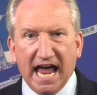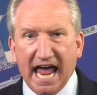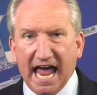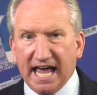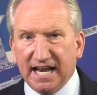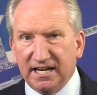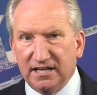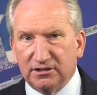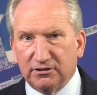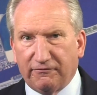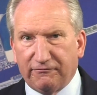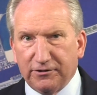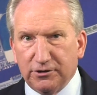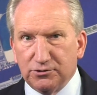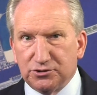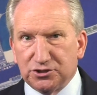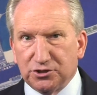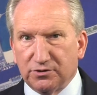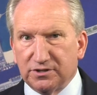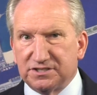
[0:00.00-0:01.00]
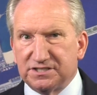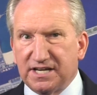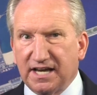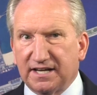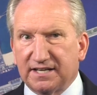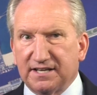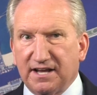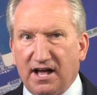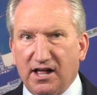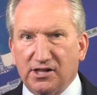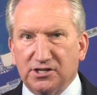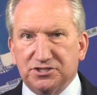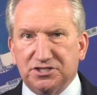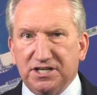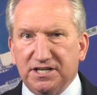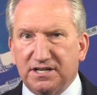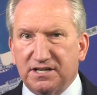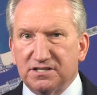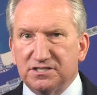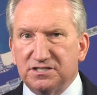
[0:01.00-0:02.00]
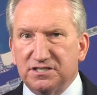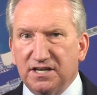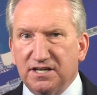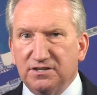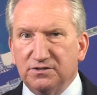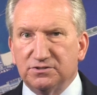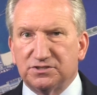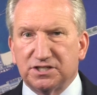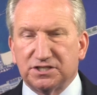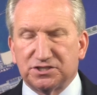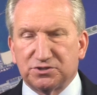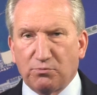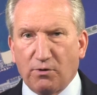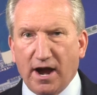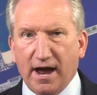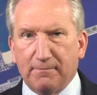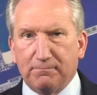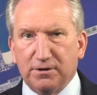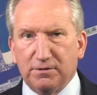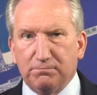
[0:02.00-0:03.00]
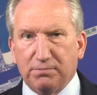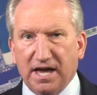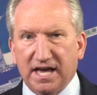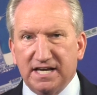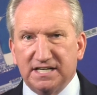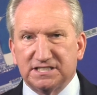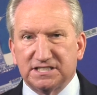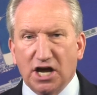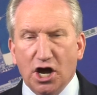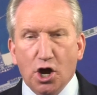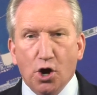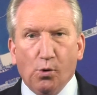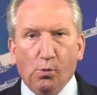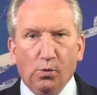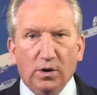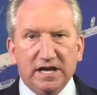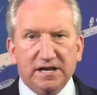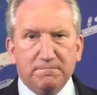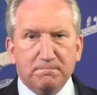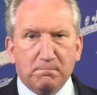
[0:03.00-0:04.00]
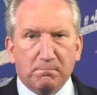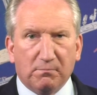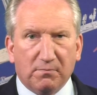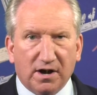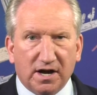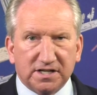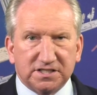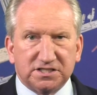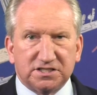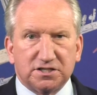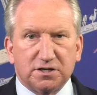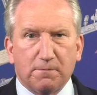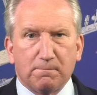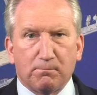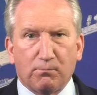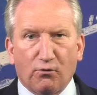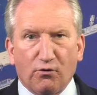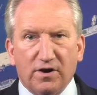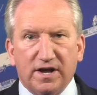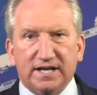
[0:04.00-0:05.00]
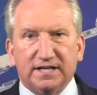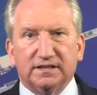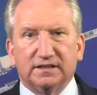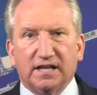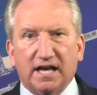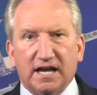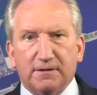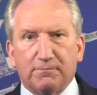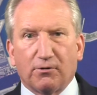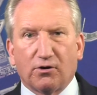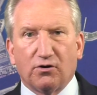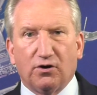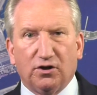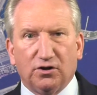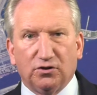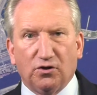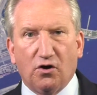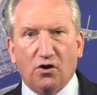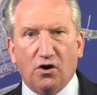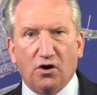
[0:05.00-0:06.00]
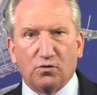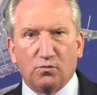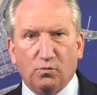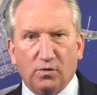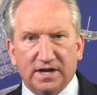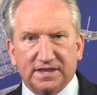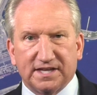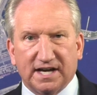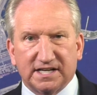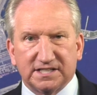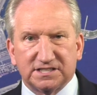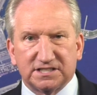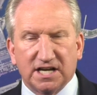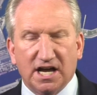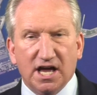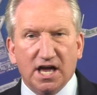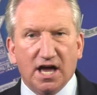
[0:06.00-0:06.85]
And in the future, as technology continues its rapid pace, we must bring labor along with us.